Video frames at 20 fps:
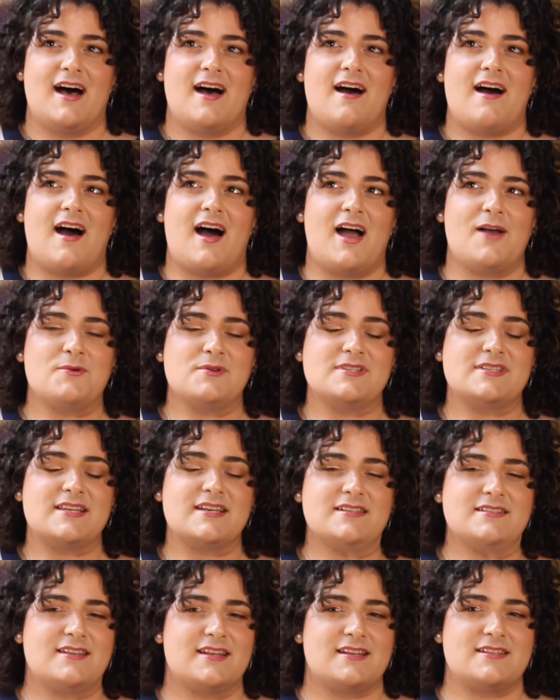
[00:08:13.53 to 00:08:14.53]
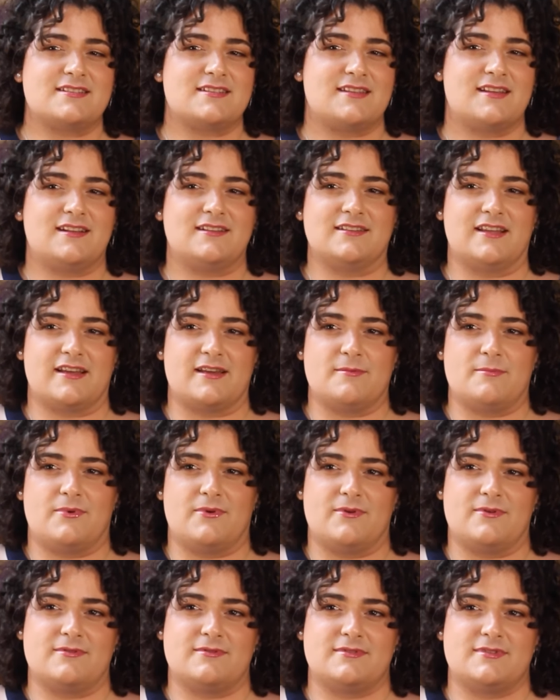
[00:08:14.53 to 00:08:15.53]
I would say ditch the
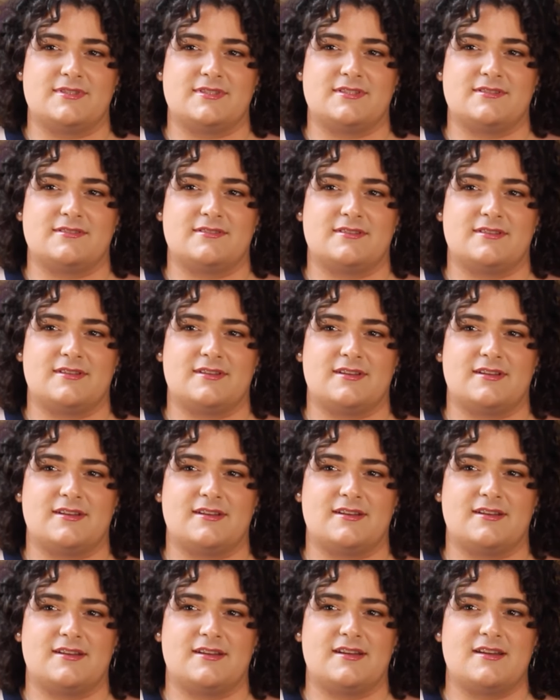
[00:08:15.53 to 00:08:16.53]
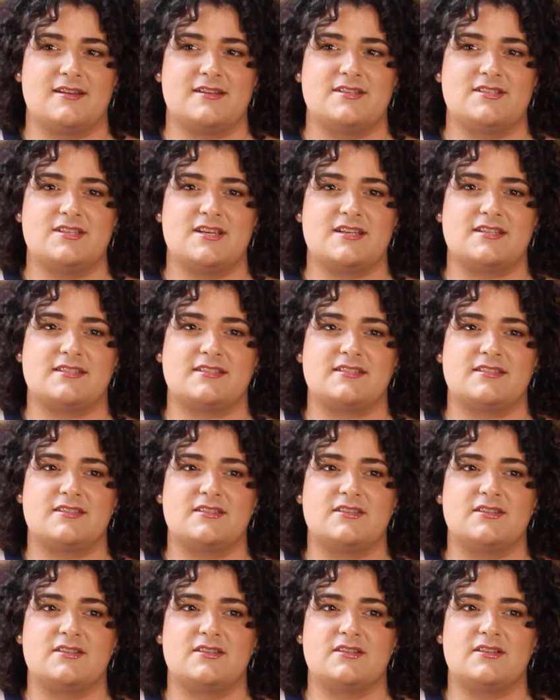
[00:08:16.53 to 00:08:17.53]
labels. Just
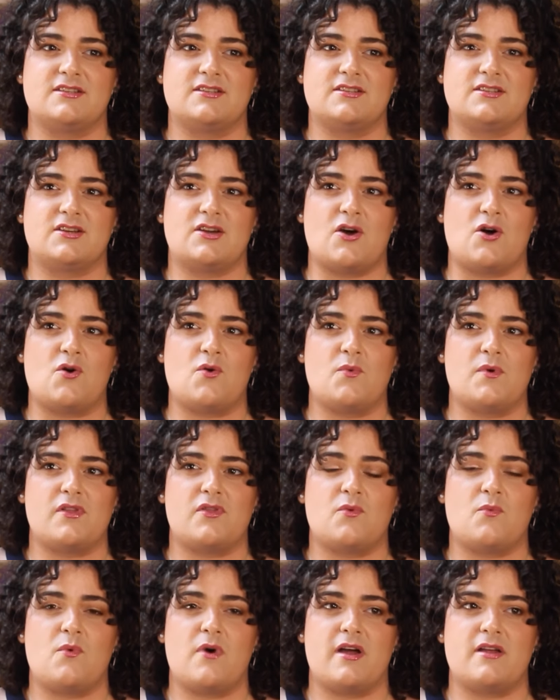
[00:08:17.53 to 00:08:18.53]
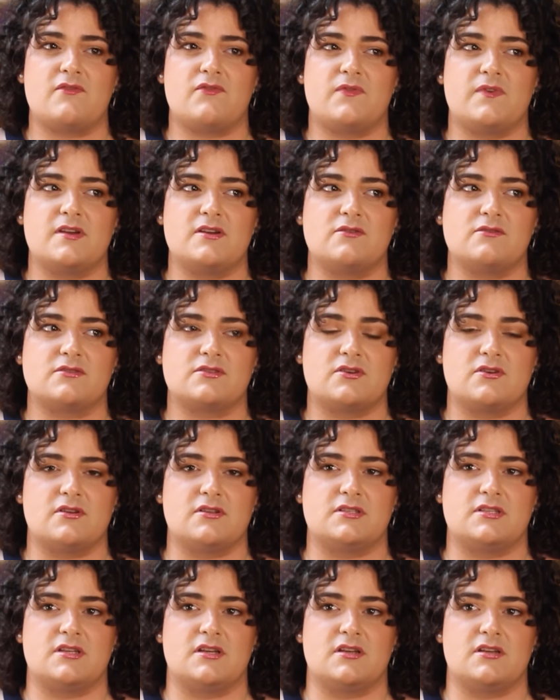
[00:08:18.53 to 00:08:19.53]
go with what feels good
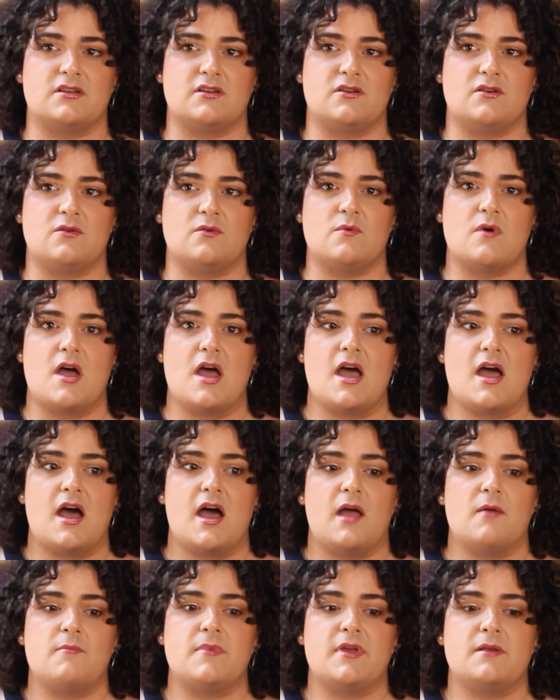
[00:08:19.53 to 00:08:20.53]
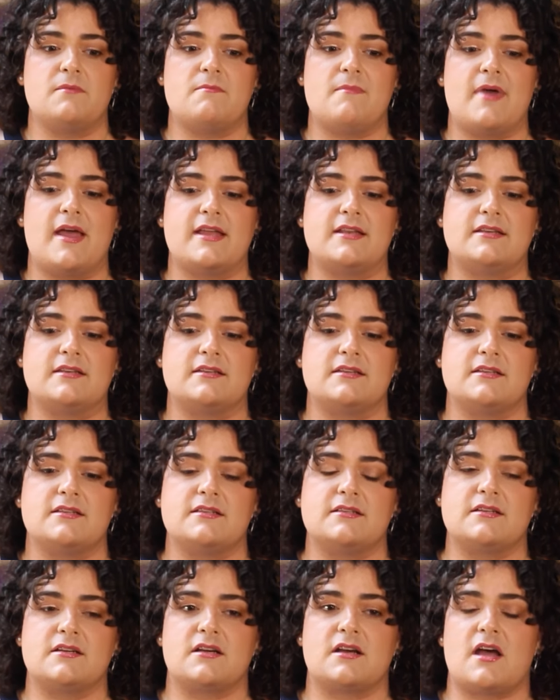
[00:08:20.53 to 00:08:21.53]
to you. I mean, men
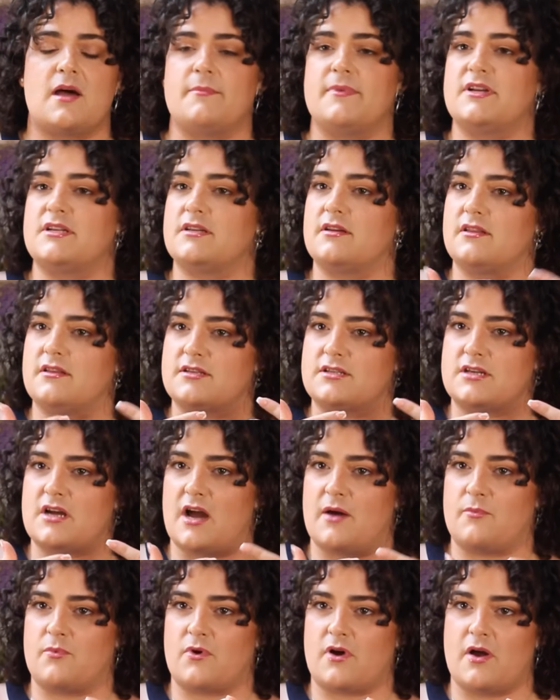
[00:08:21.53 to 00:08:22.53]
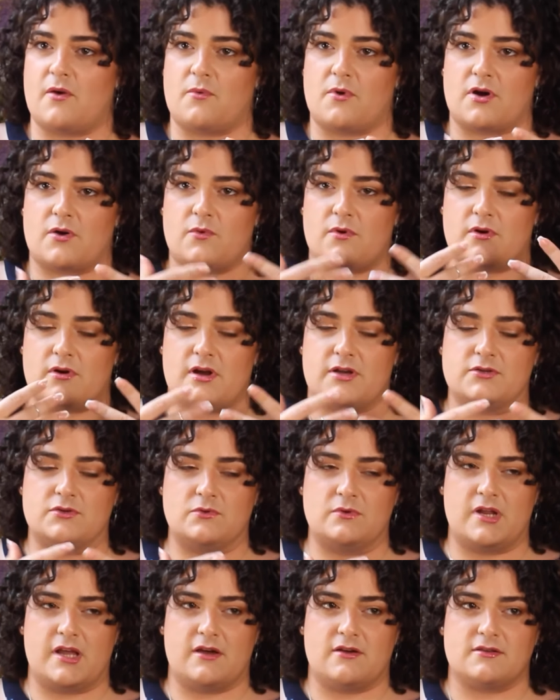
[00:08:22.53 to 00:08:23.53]
come into the shop where I work, where I do
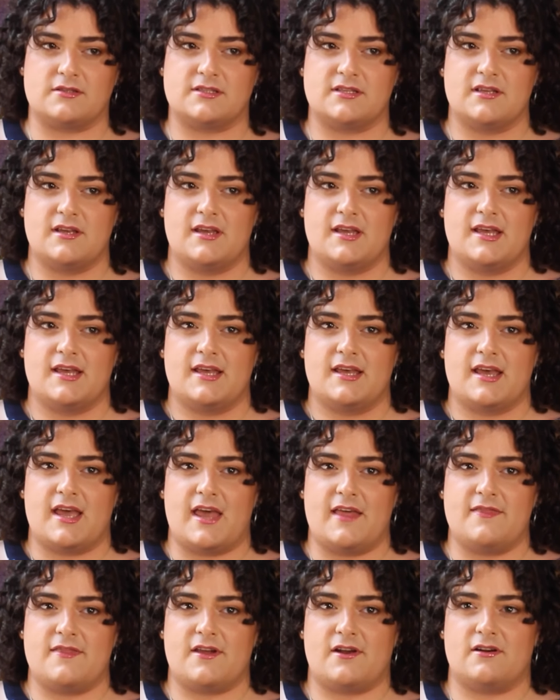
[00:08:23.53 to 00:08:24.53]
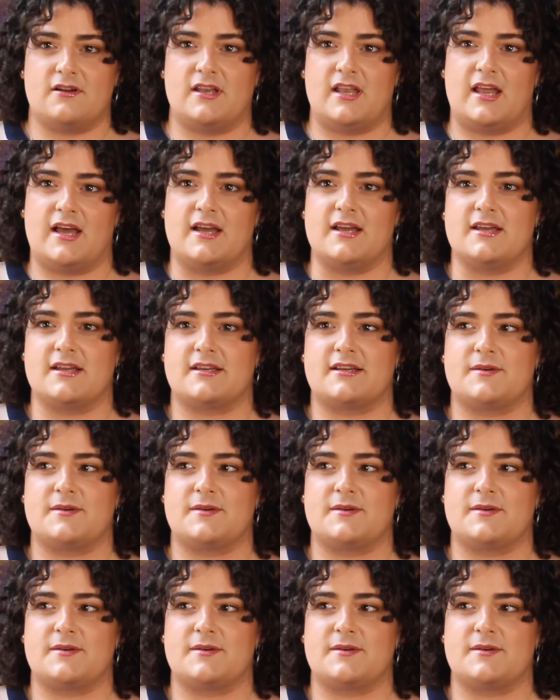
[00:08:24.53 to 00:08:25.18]
nails, and they're like,